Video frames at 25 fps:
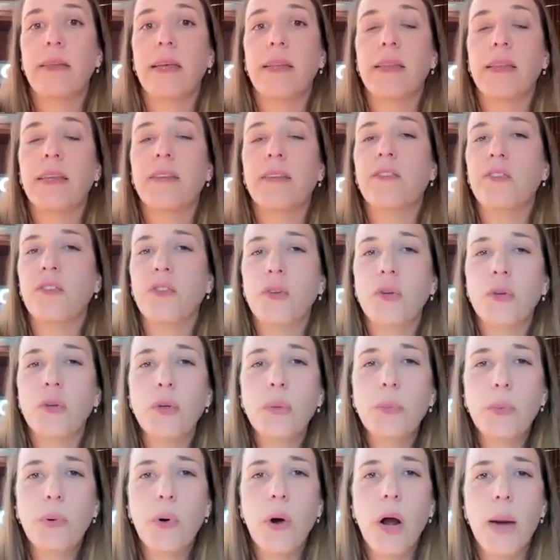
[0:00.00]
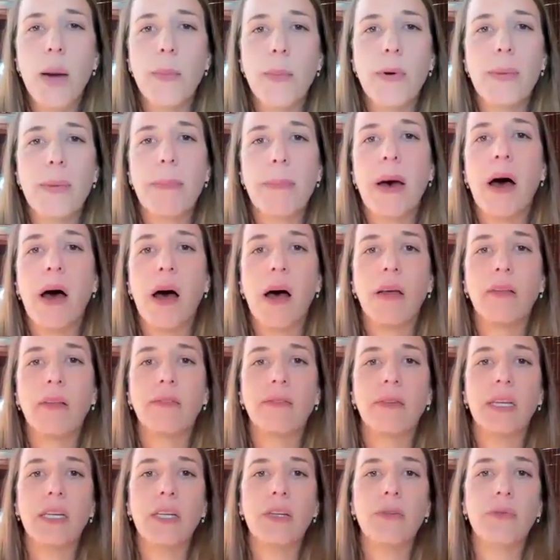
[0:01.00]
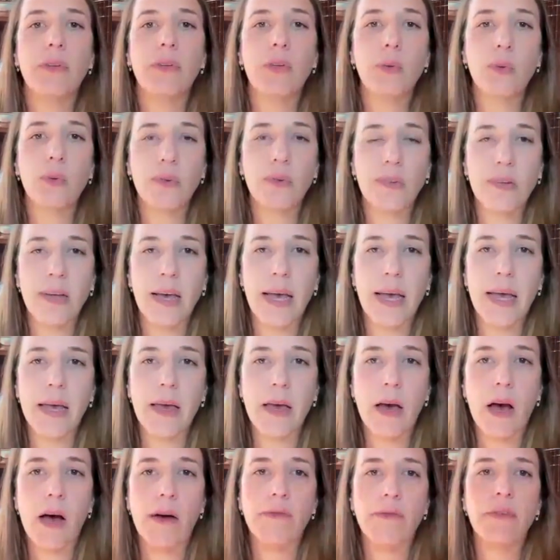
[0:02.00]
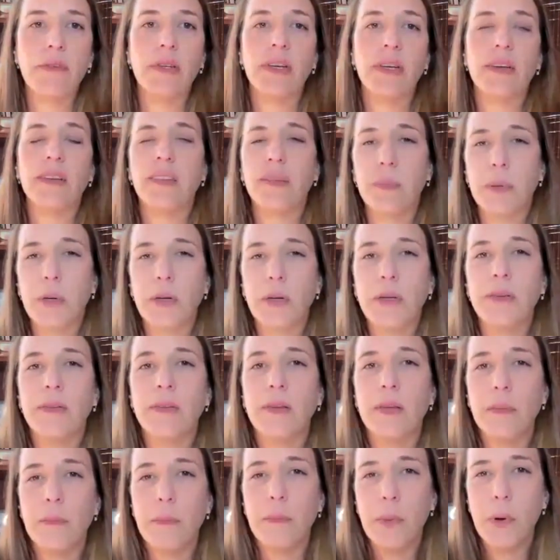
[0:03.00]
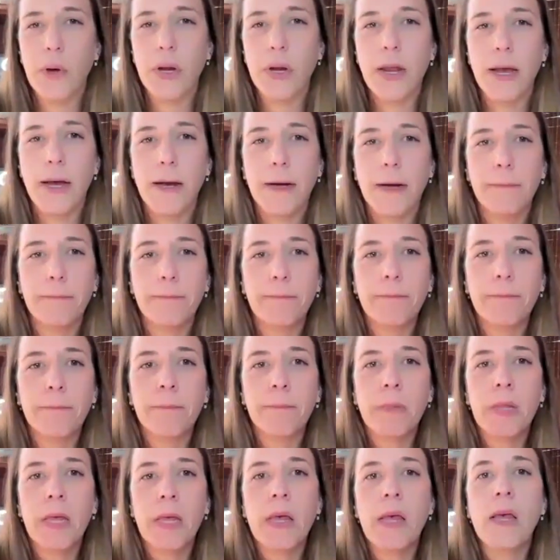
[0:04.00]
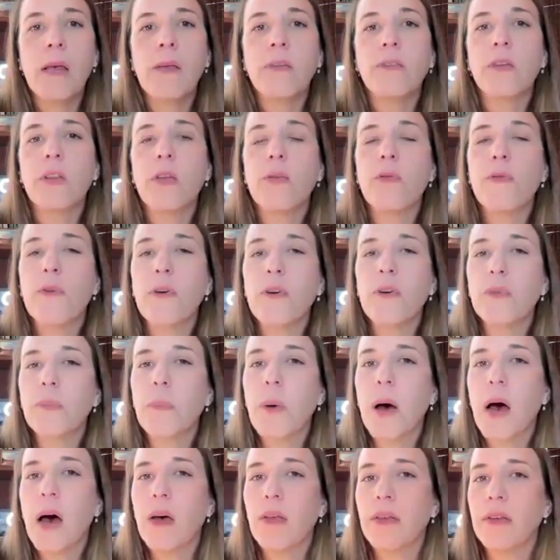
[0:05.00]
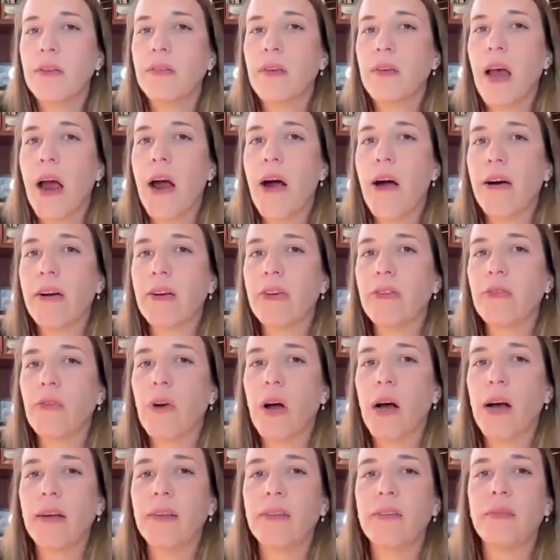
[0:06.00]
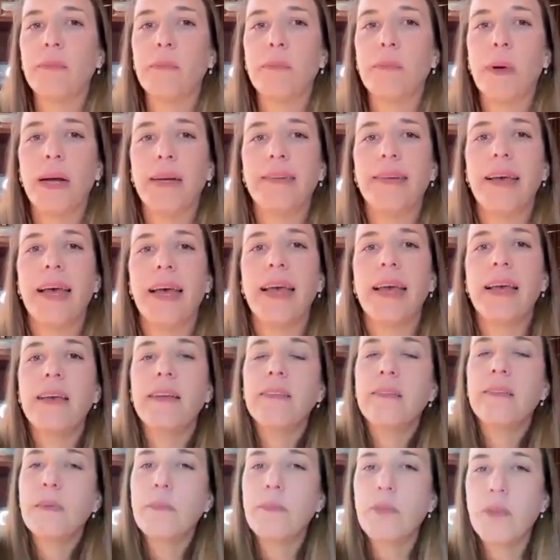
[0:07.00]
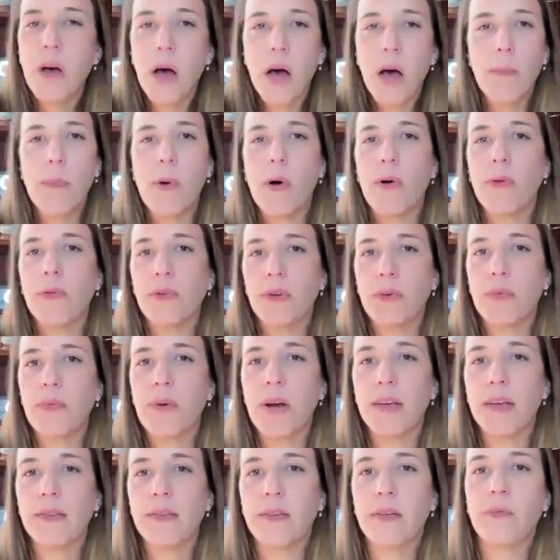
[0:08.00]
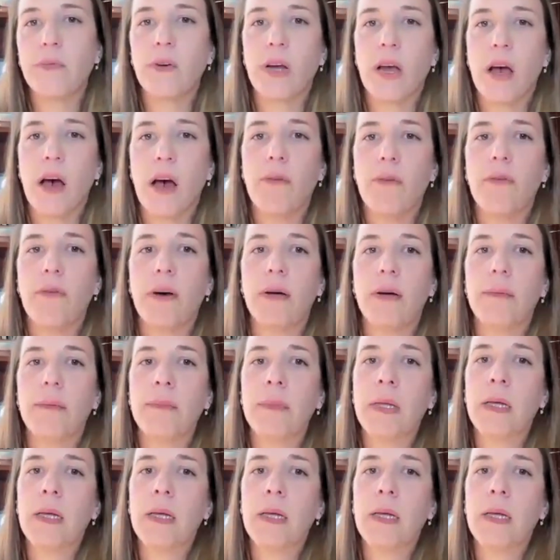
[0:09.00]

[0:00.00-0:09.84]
that there's two primary paths individuals take after experiencing burnout. So the first path is characterized by taking some time off to rest and recover.